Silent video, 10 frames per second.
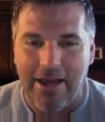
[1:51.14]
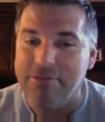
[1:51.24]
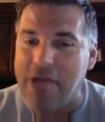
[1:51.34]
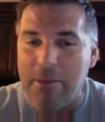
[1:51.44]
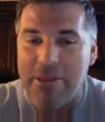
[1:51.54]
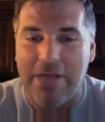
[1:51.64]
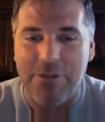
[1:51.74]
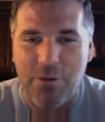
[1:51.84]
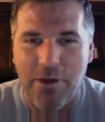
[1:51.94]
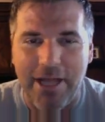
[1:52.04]
Tommy,
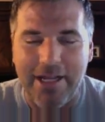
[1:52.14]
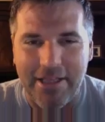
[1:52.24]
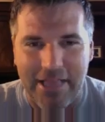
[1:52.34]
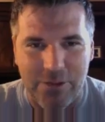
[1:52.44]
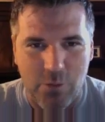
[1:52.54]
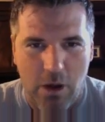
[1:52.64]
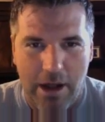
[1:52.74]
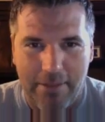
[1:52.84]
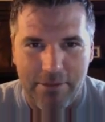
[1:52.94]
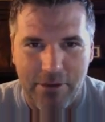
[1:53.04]
that's great, and that's
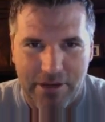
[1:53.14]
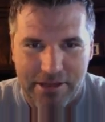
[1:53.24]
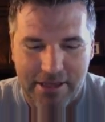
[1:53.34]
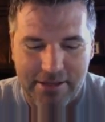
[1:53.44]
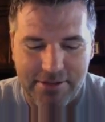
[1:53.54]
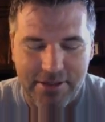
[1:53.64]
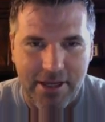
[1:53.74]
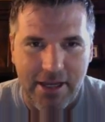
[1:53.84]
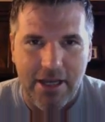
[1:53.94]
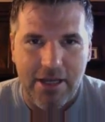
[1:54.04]
why I'm doing this.
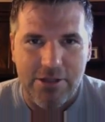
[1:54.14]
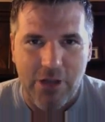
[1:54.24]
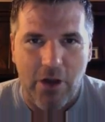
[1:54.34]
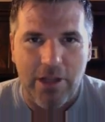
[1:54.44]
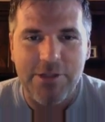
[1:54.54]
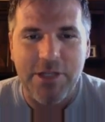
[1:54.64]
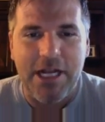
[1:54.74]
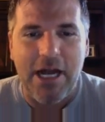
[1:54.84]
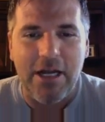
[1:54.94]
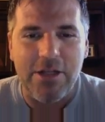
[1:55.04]
So let's
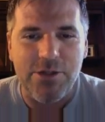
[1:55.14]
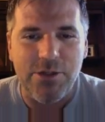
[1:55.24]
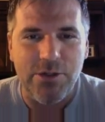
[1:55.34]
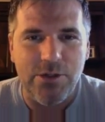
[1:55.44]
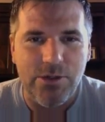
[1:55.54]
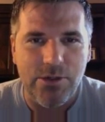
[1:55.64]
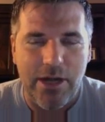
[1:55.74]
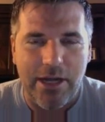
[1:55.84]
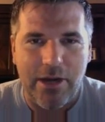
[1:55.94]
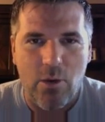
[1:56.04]
get on to
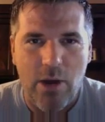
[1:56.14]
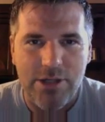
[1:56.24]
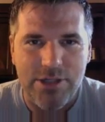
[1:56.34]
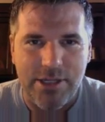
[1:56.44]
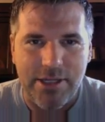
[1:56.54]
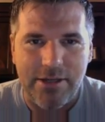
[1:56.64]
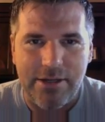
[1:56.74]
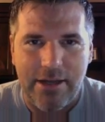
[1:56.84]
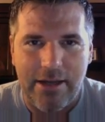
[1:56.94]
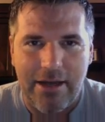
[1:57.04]
a
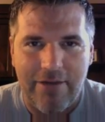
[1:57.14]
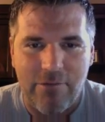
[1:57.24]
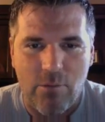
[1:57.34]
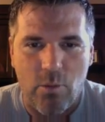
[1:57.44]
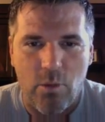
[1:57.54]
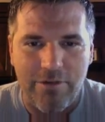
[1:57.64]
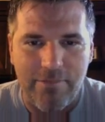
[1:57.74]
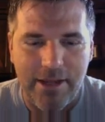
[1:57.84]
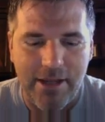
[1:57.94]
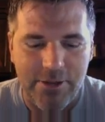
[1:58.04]
question from one of
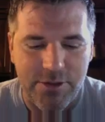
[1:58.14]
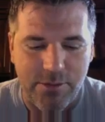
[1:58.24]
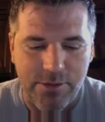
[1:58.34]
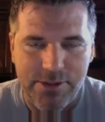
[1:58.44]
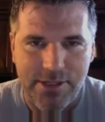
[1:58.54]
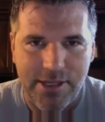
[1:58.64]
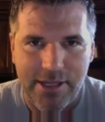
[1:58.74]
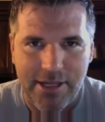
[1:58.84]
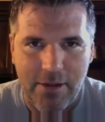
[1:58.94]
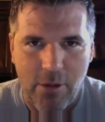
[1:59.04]
my customers,
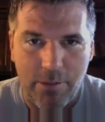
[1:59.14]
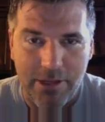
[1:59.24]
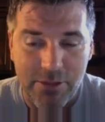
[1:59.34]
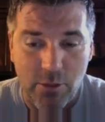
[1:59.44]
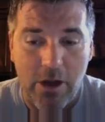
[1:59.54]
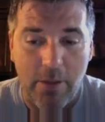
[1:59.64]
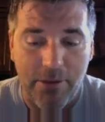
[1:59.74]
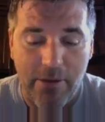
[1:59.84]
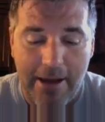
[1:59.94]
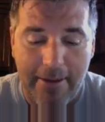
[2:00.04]
and I'm hoping this will help
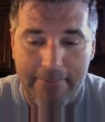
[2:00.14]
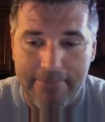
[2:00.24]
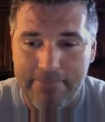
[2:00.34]
you out.